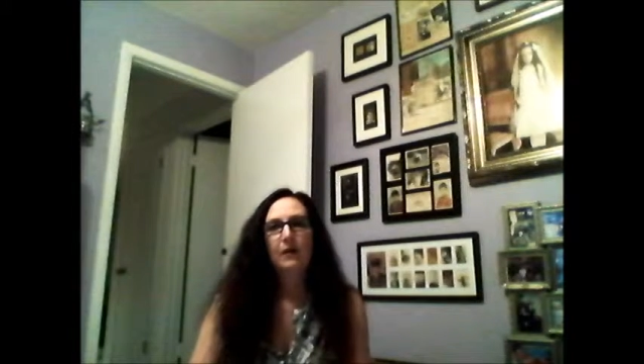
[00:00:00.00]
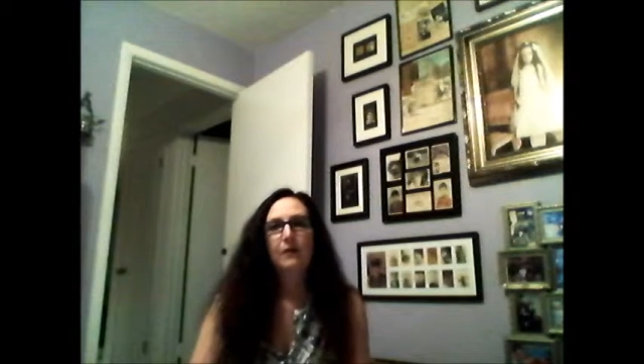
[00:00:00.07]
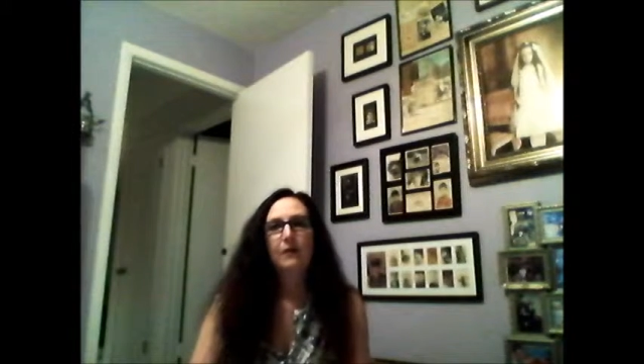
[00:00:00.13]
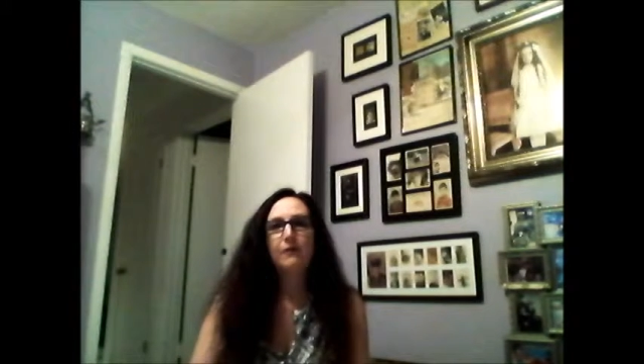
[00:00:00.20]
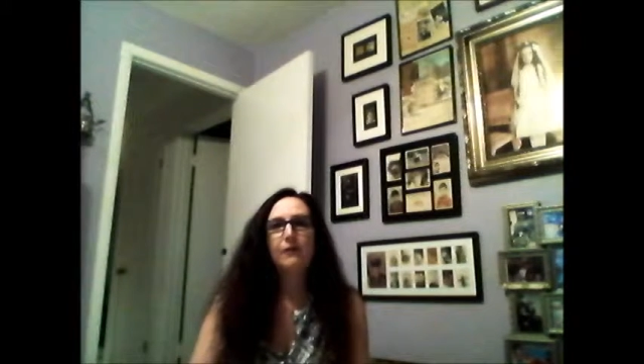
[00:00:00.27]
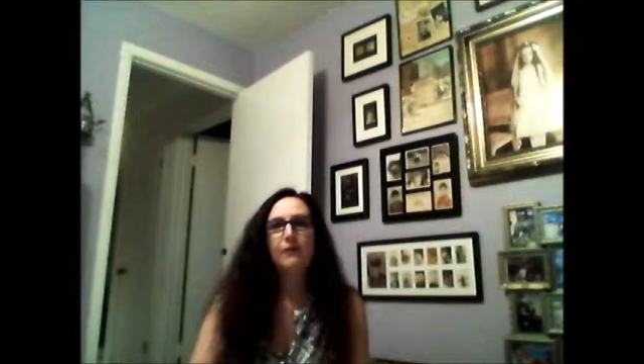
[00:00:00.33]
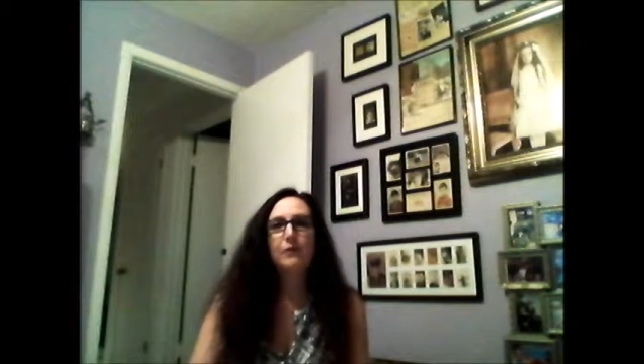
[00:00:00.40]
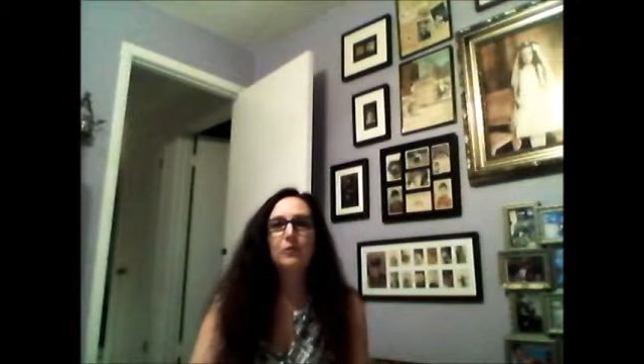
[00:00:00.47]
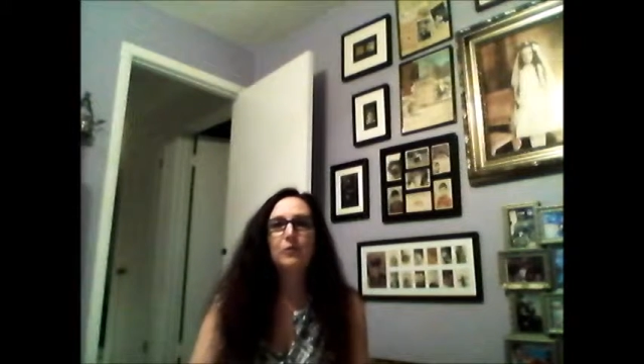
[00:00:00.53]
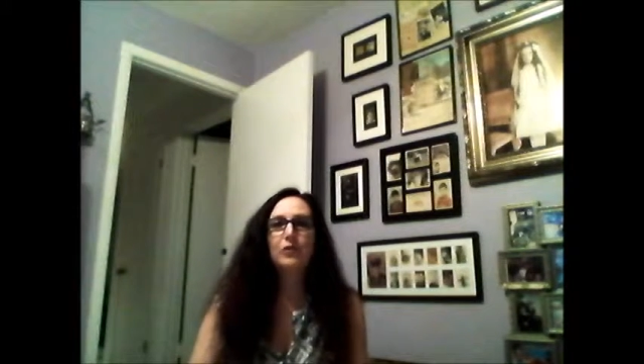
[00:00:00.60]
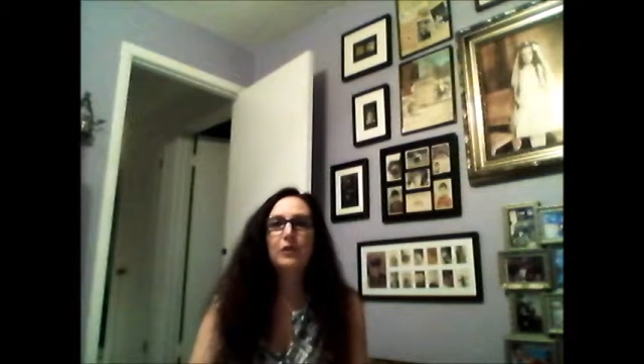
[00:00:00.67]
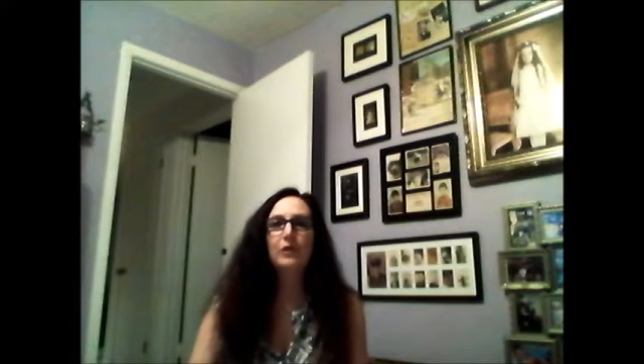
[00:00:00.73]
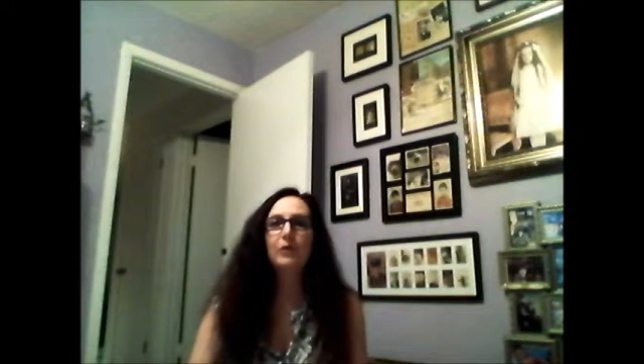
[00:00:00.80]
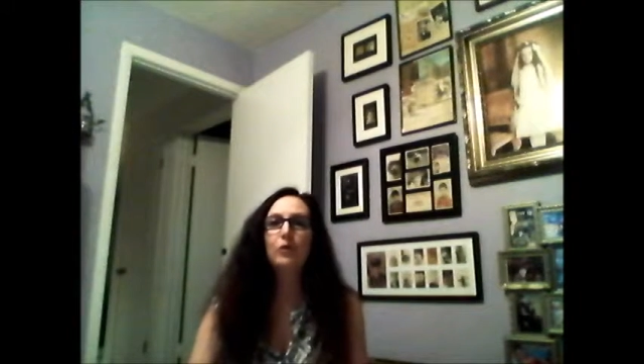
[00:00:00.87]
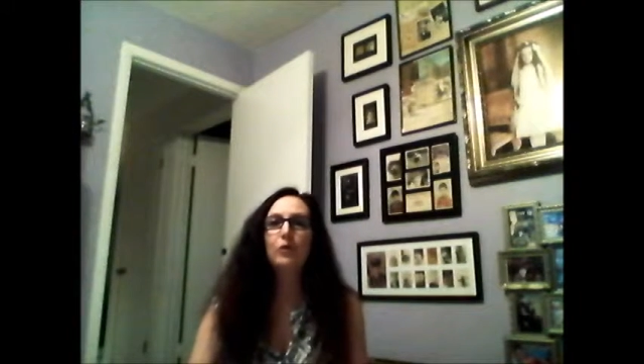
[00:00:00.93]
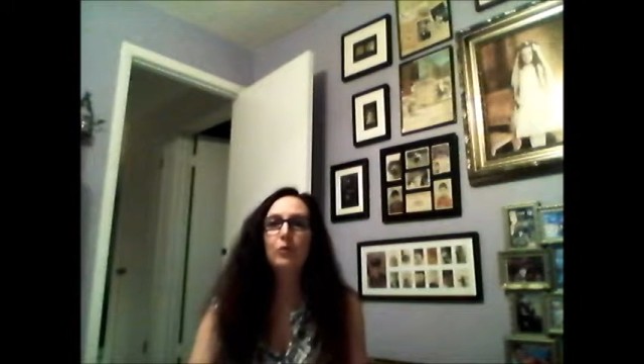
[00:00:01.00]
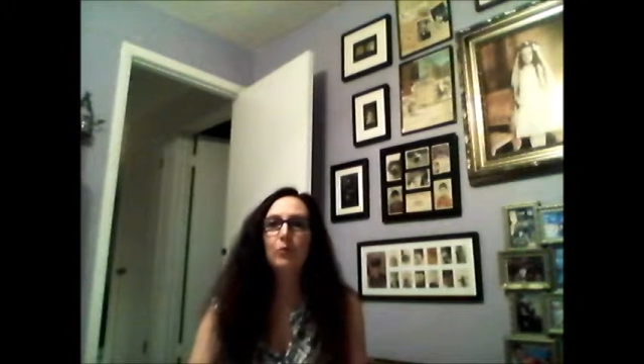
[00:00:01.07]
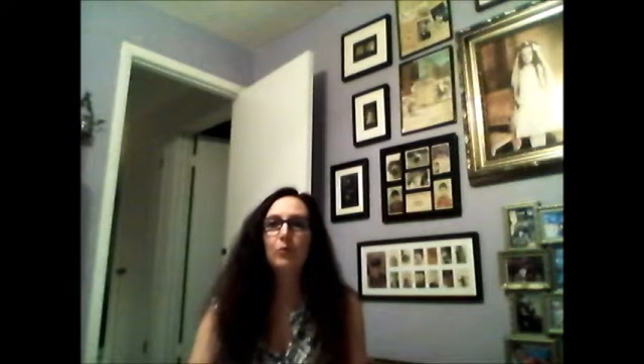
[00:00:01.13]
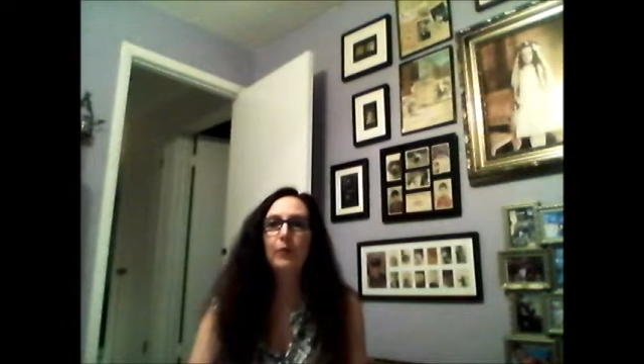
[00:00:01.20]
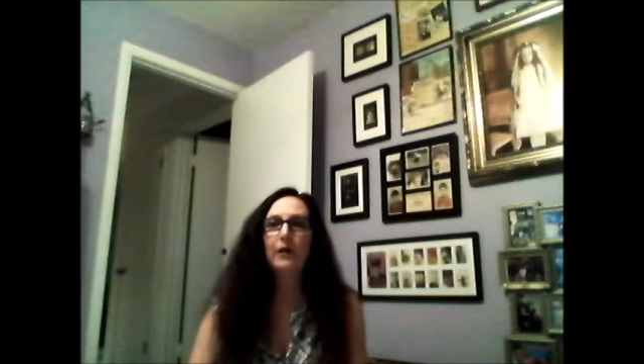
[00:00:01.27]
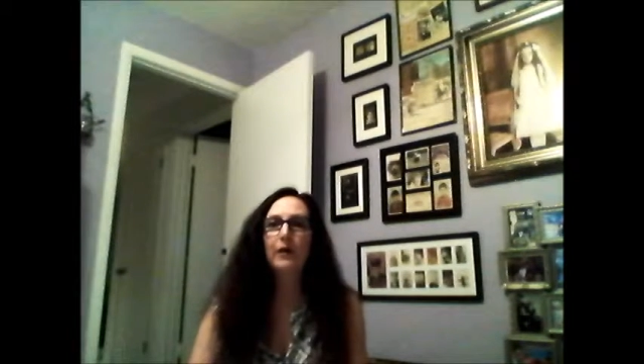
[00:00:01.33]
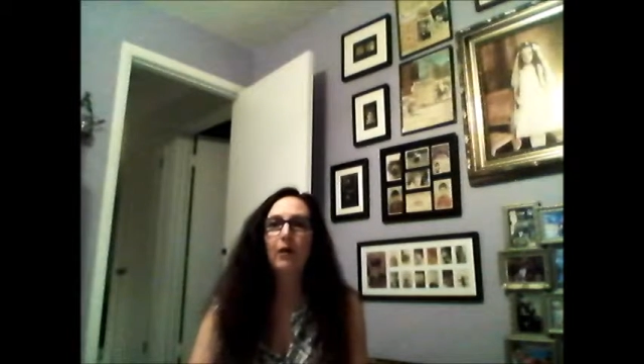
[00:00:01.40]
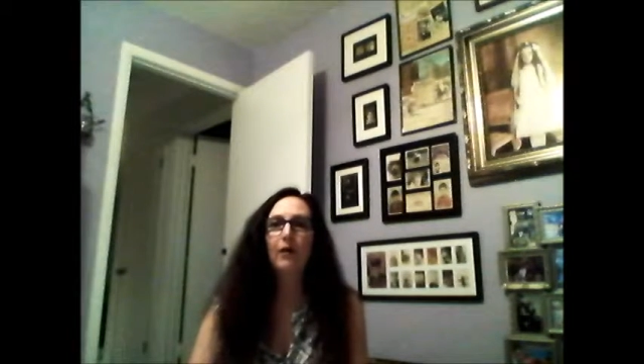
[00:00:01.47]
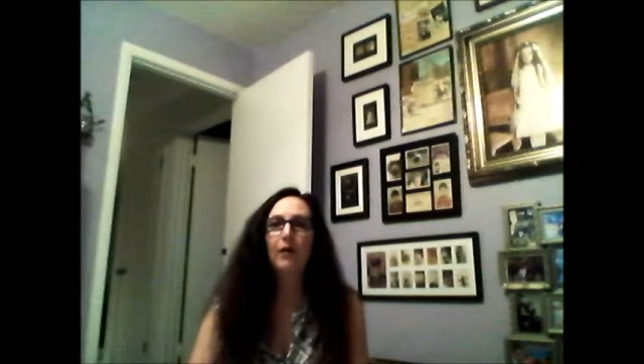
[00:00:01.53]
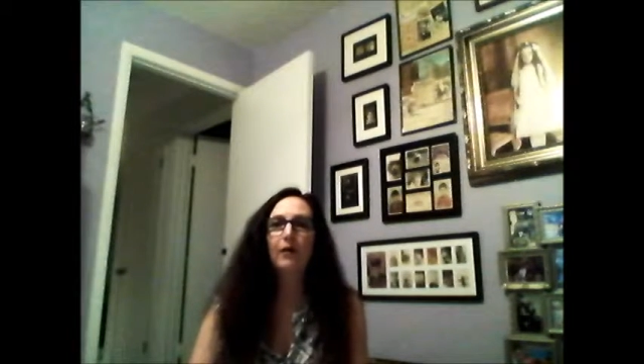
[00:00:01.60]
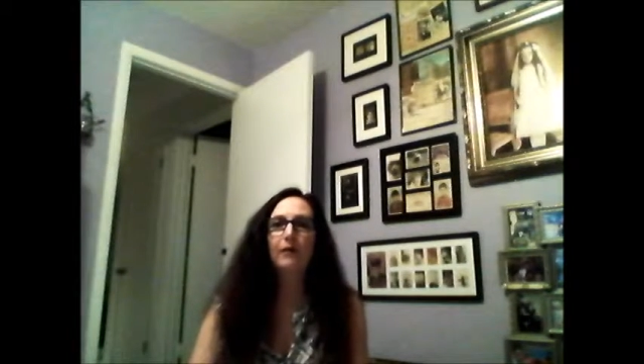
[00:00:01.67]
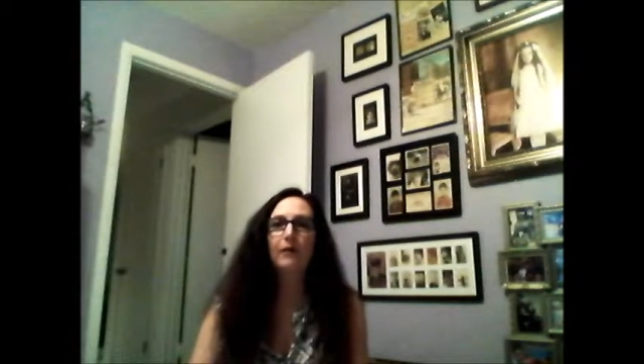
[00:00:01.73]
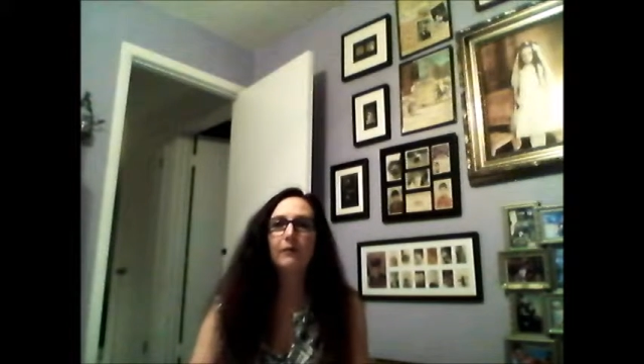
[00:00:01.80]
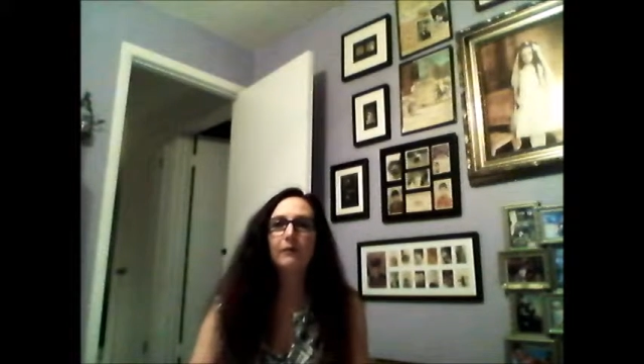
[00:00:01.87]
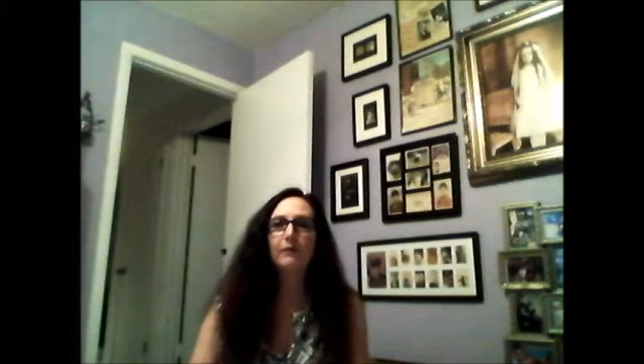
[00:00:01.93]
confusion in who we
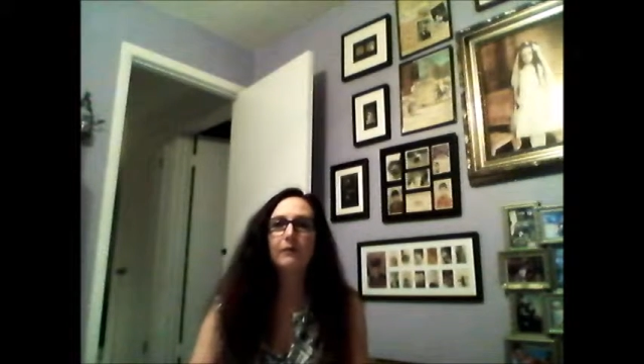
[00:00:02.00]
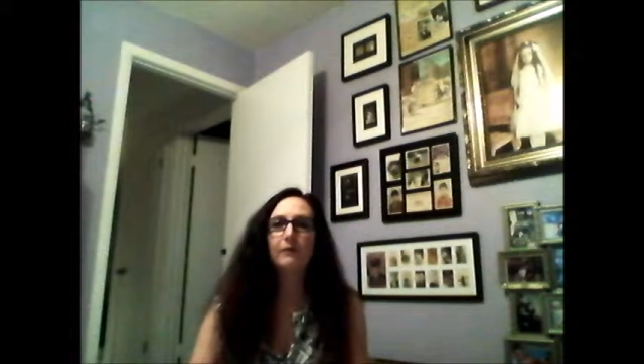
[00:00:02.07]
are